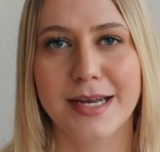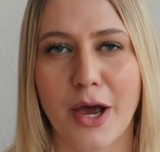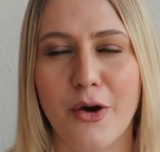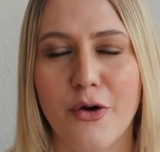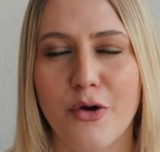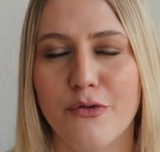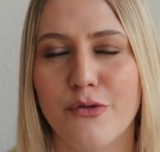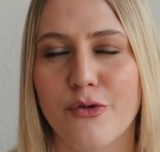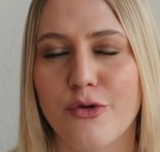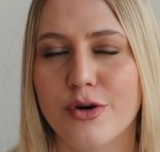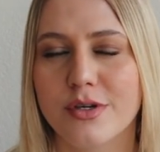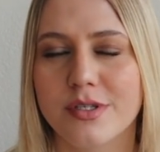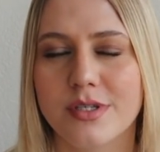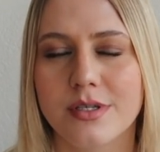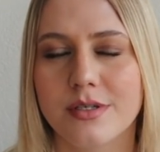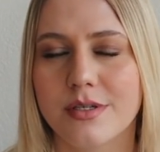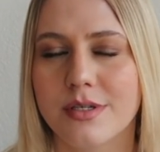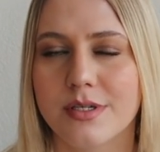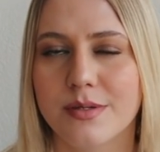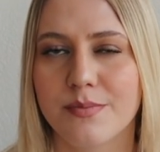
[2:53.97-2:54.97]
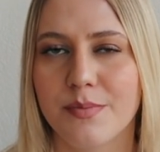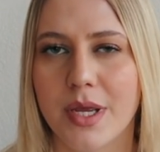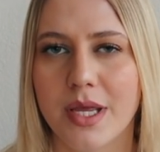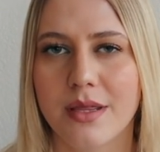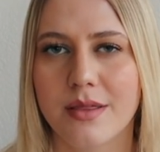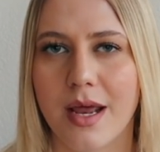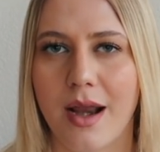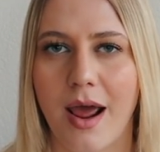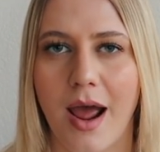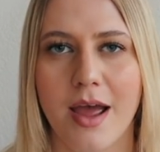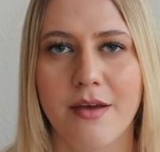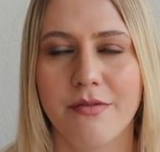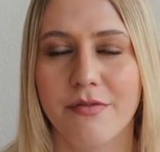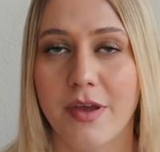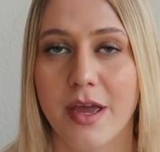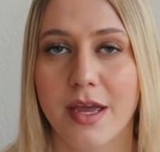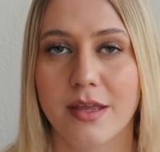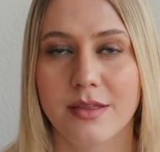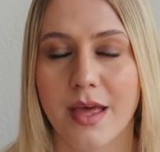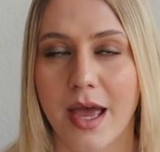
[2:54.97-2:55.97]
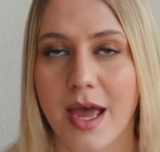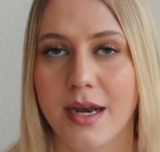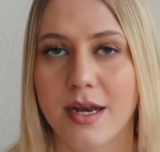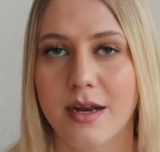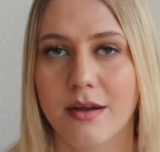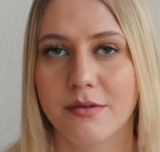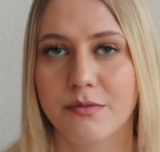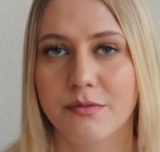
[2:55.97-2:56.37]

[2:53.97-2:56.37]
Now, of course, this doesn't mean that I think that